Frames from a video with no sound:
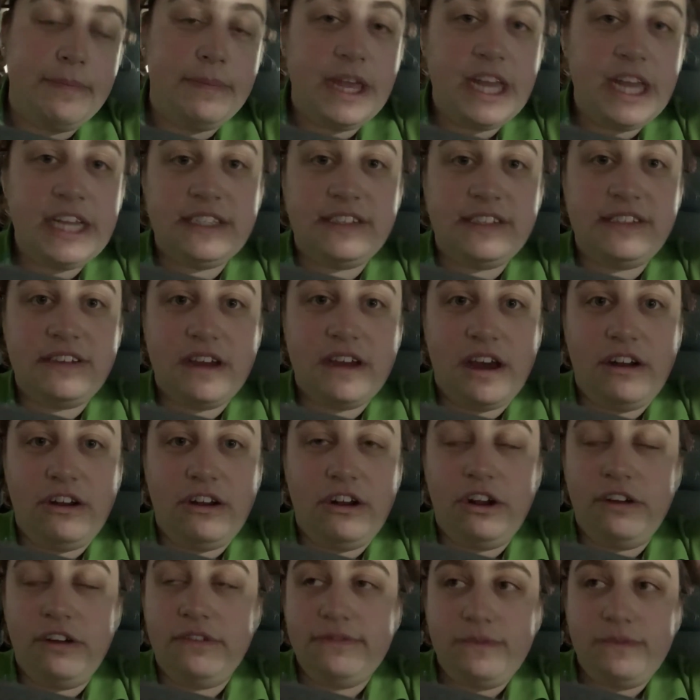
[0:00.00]
it started
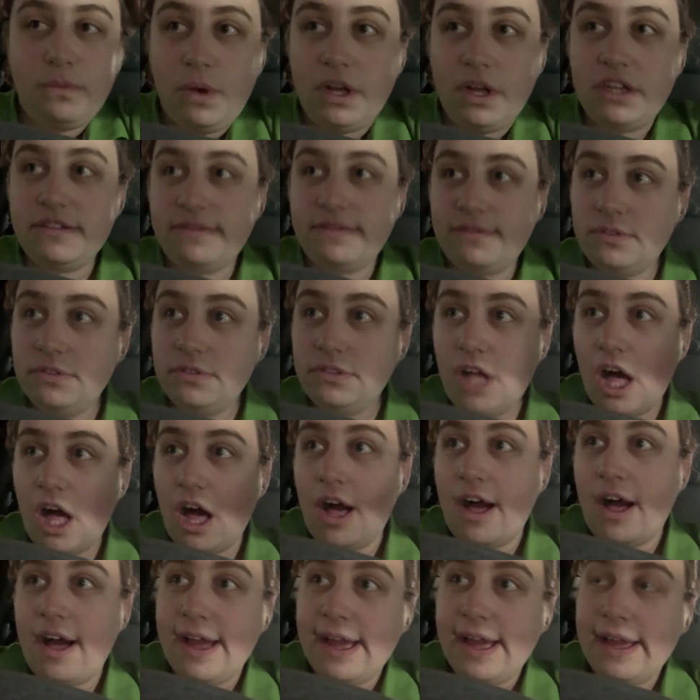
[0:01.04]
off wonderful.
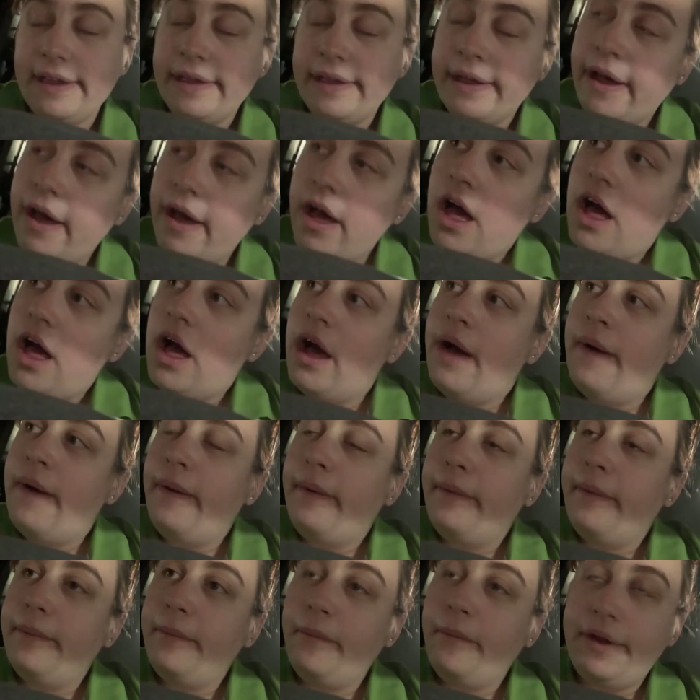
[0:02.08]
I
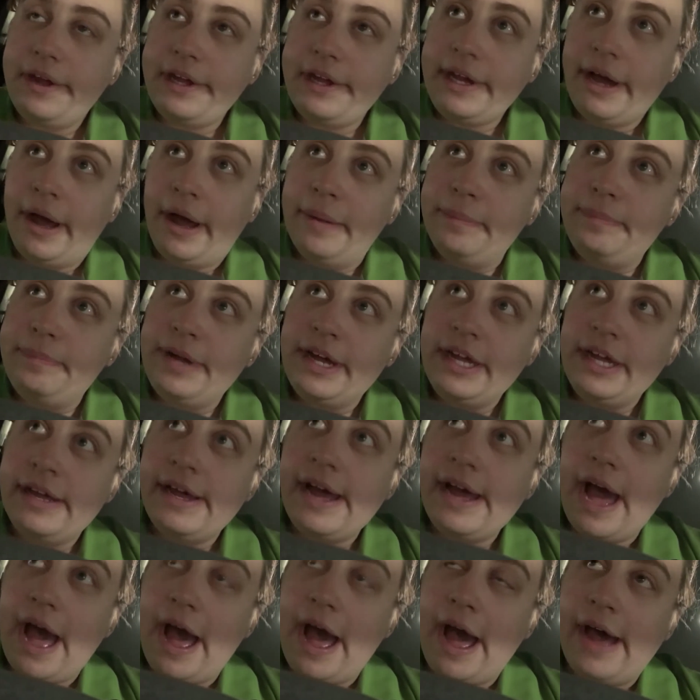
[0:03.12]
woke up
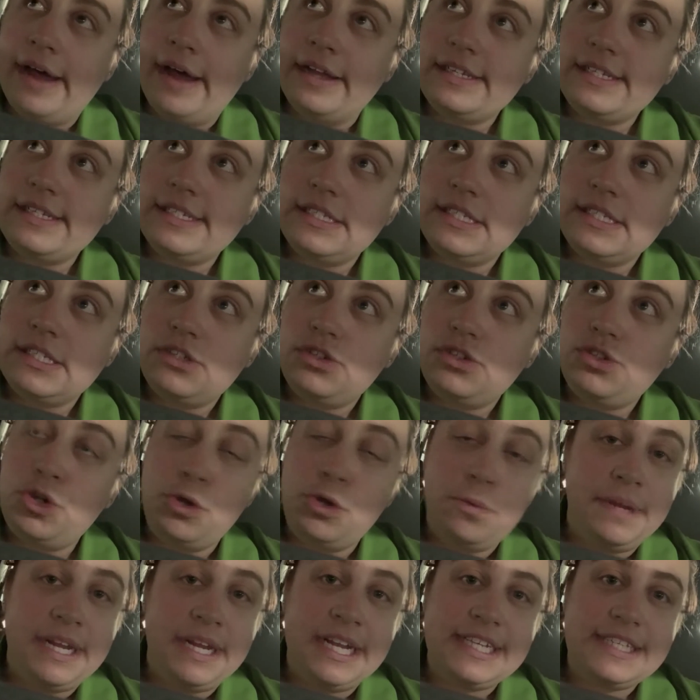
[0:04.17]
at 2
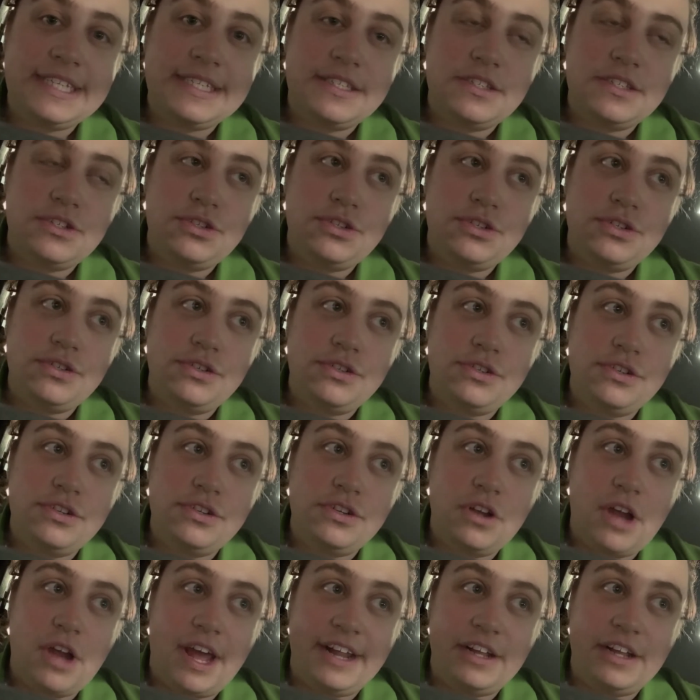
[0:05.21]
minutes to
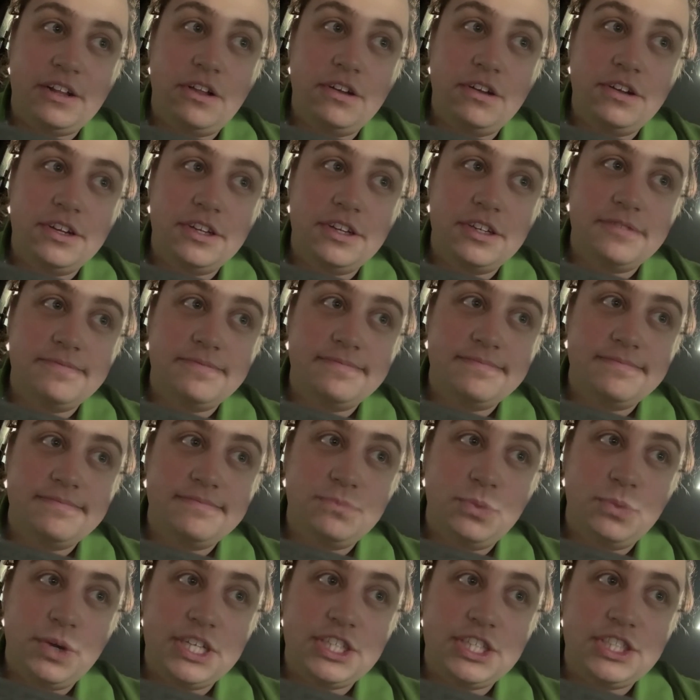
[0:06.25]
9 o'clock,
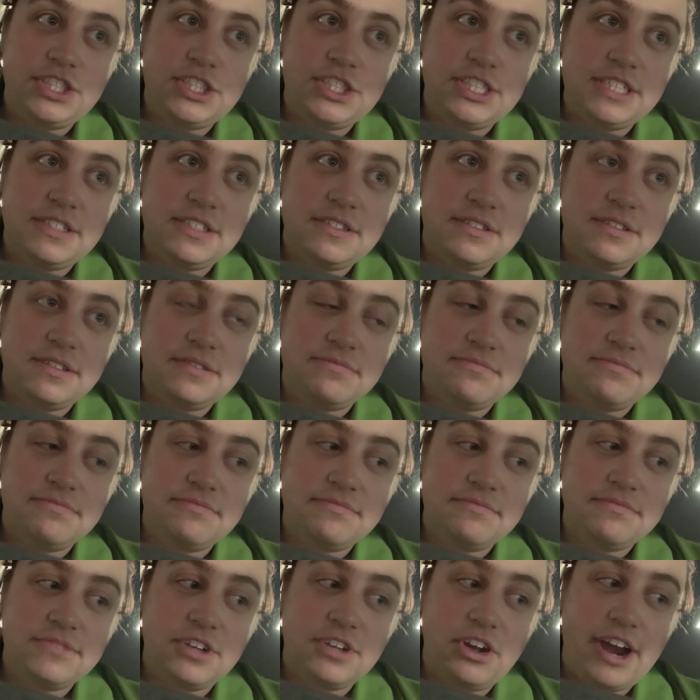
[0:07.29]
which is
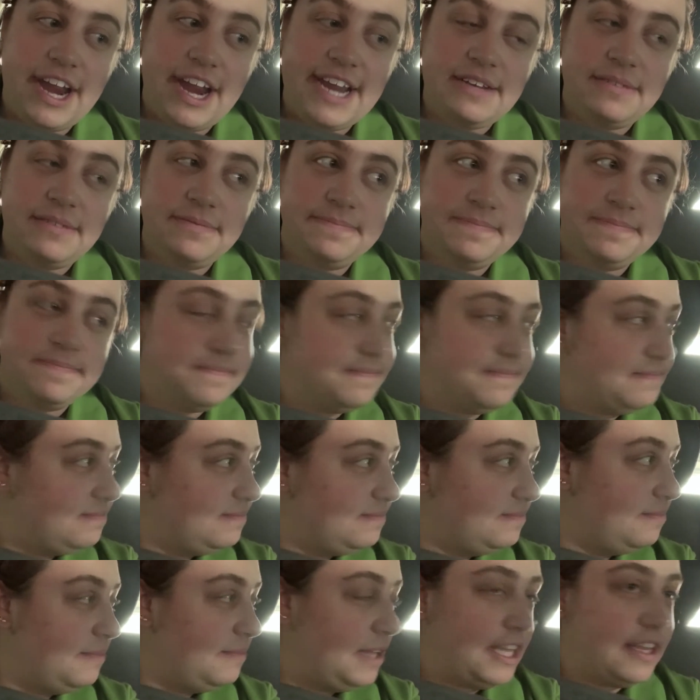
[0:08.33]
great
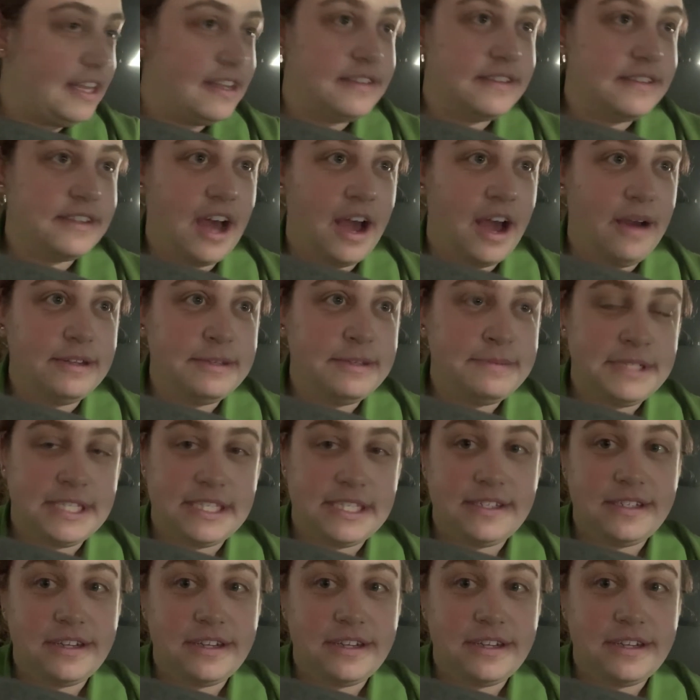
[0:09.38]
because I was meant